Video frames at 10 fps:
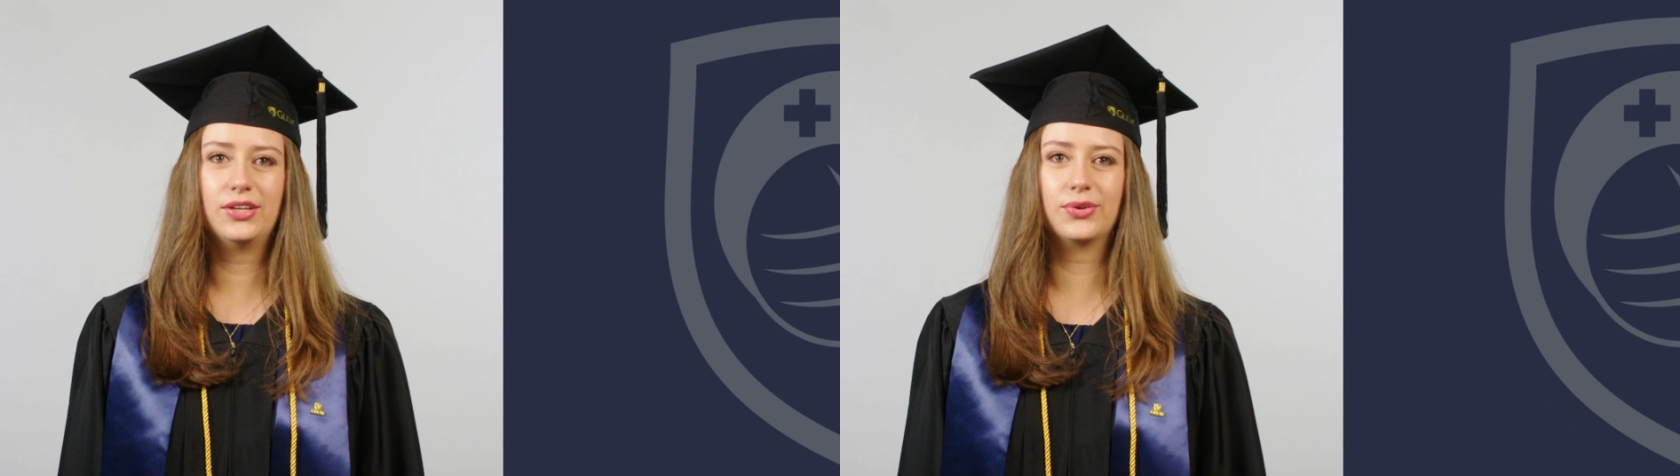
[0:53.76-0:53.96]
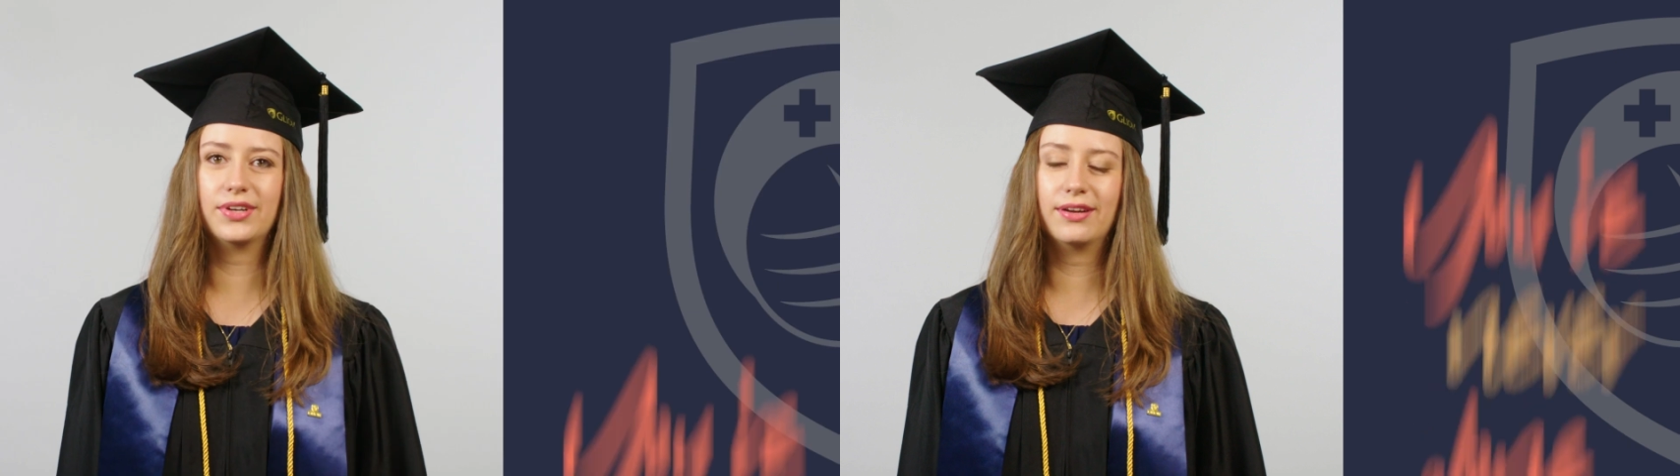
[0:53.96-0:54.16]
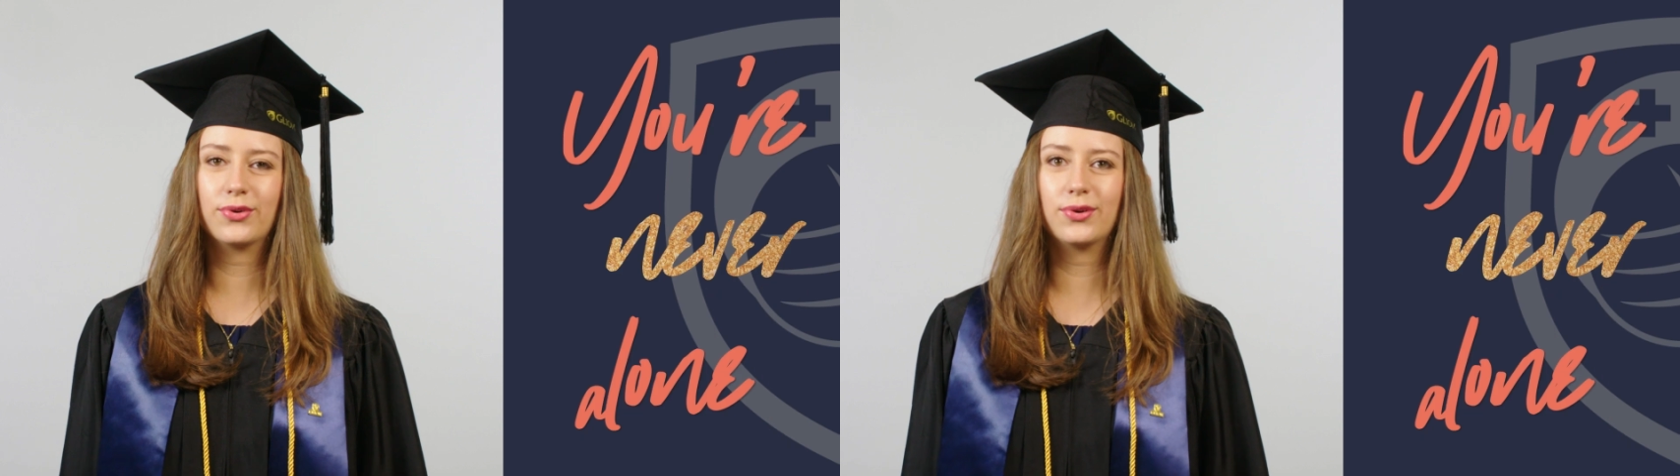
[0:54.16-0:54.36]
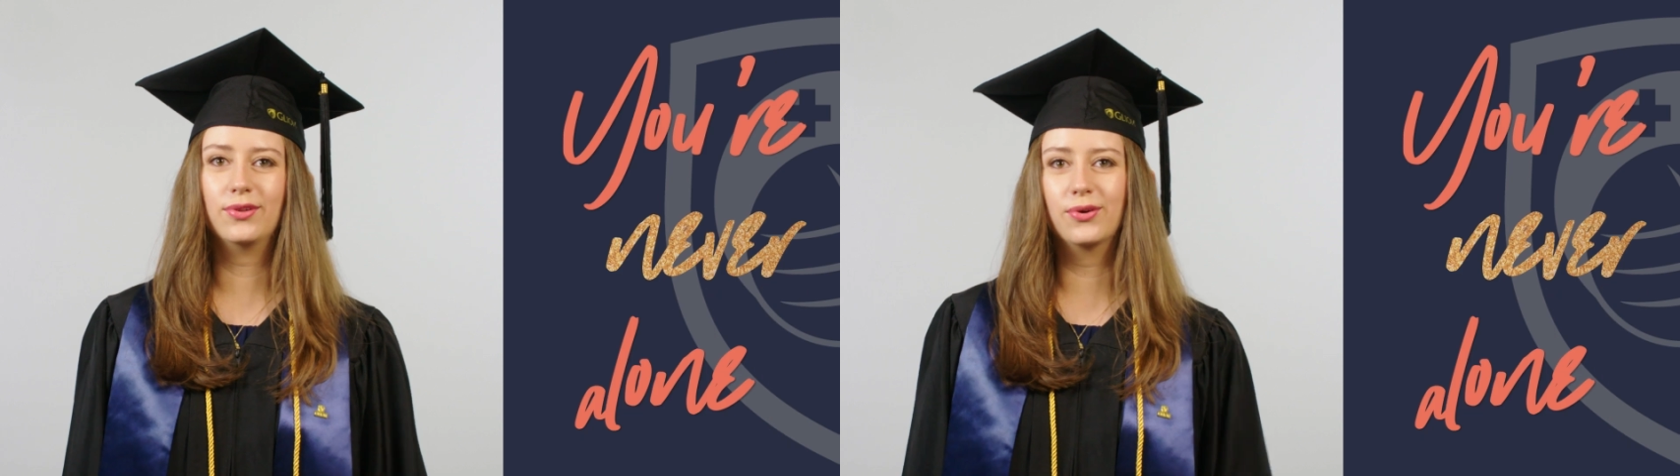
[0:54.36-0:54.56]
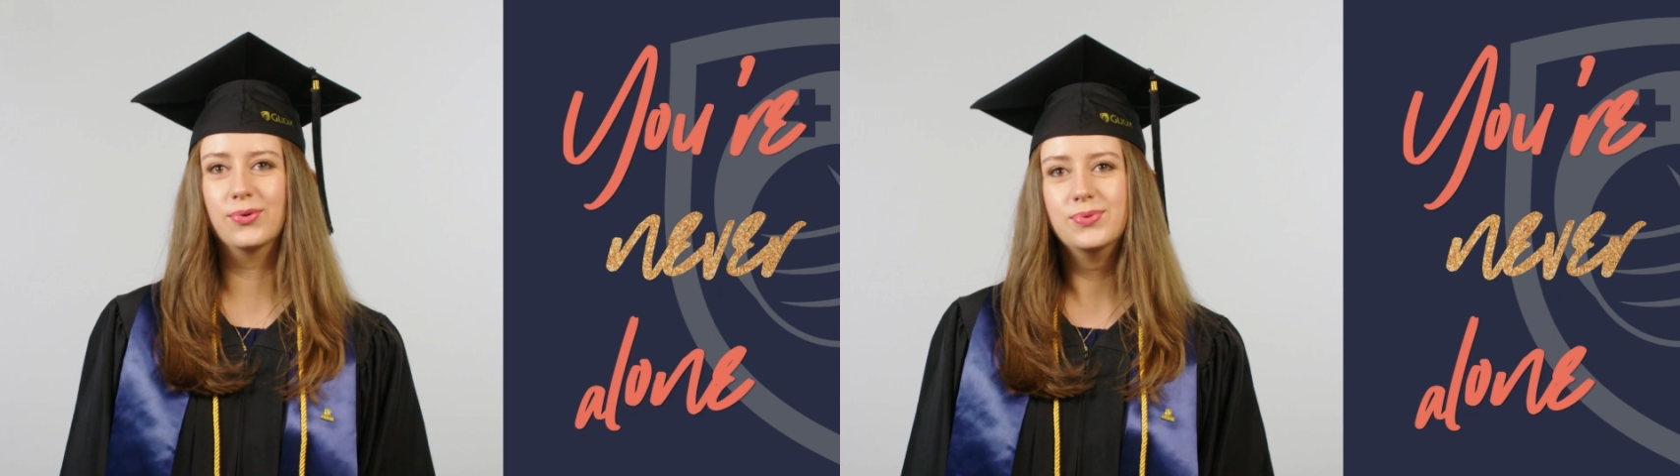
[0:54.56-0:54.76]
You're never
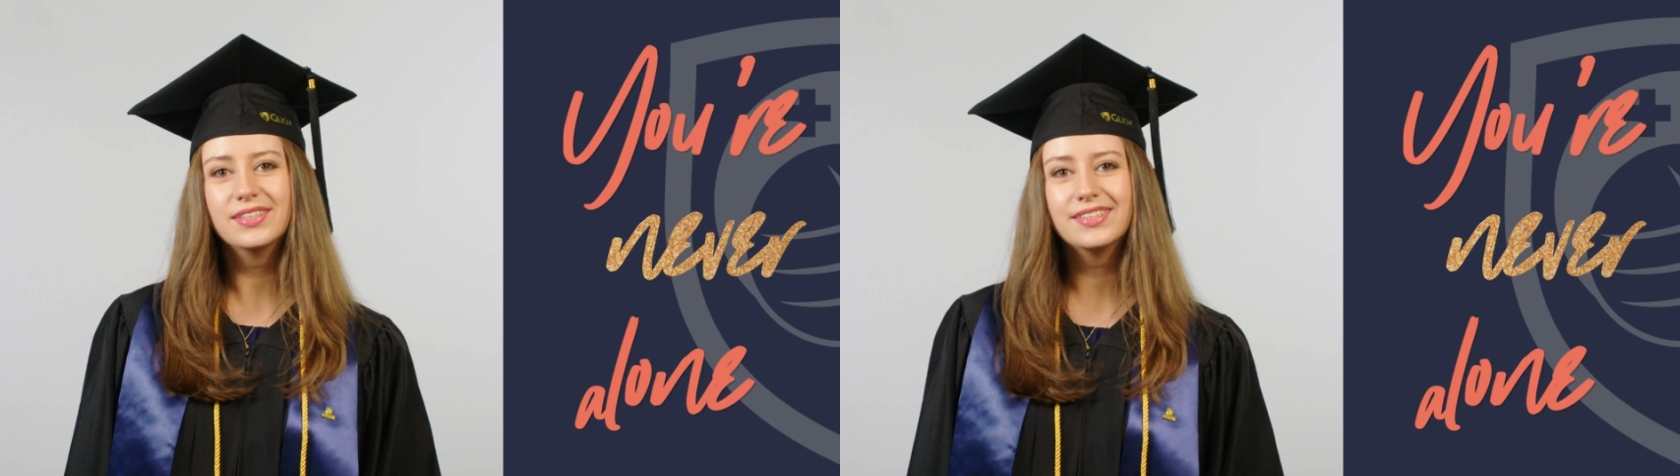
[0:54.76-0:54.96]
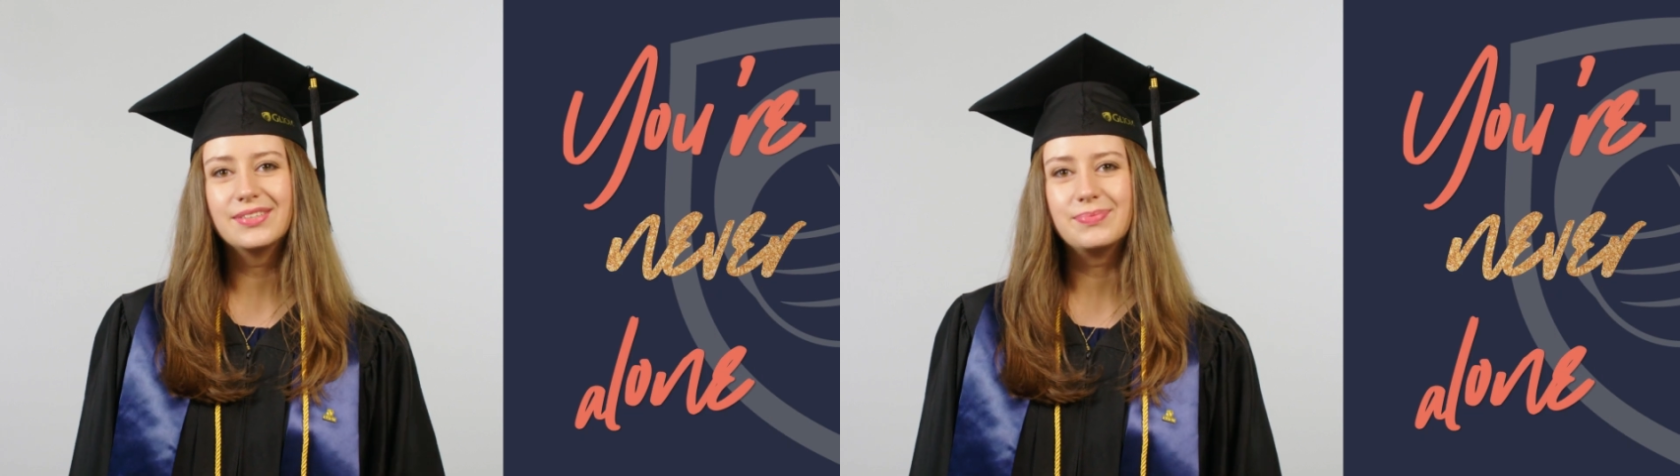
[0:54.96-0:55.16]
alone